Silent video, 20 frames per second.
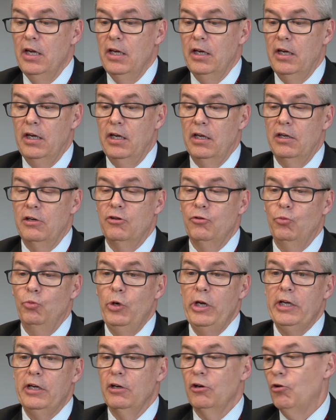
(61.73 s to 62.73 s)
And
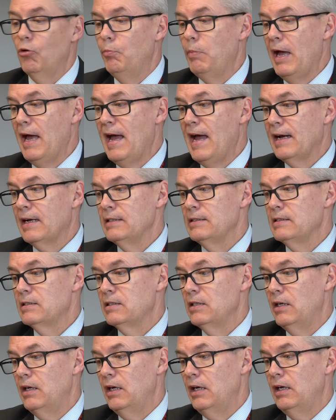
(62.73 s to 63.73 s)
we can go back and
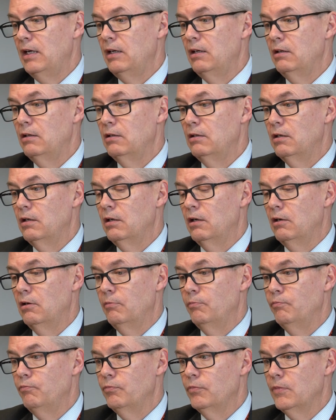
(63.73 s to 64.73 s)
say
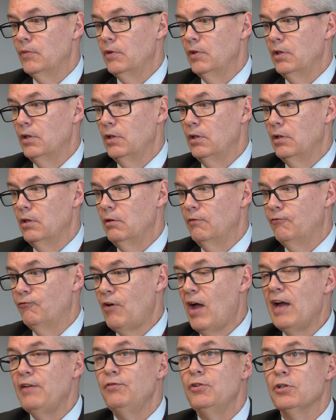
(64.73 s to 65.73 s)

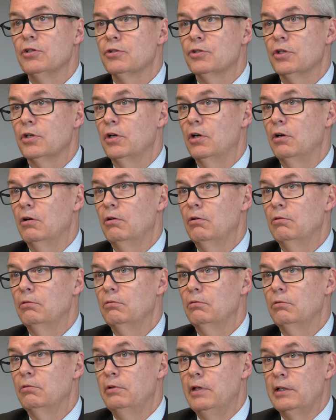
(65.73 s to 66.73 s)
5 years ago
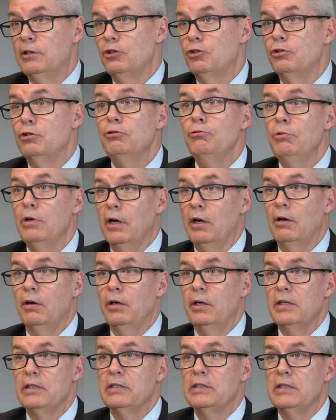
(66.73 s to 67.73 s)
that the 2
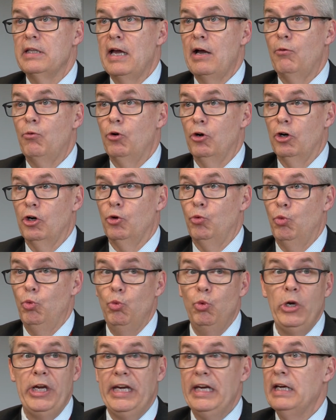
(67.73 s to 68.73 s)
areas that were
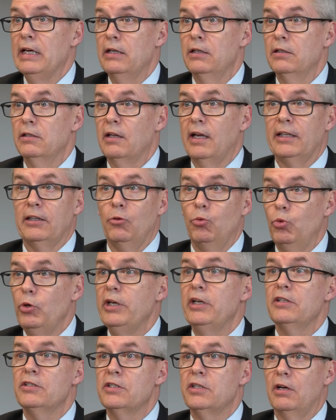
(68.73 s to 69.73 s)
weak, like the
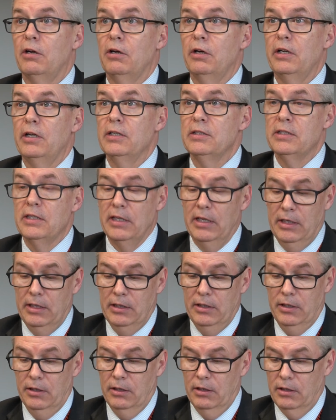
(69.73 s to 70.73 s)
weakest areas
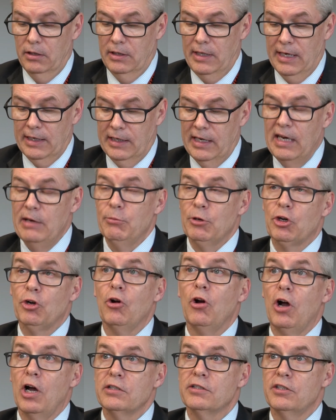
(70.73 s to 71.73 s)
that came
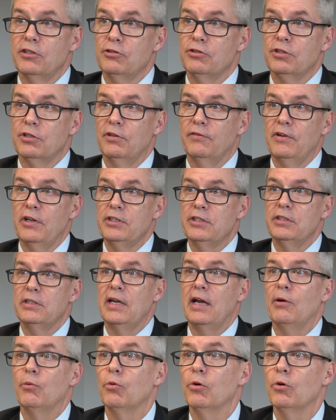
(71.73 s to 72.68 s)
across in surveys and that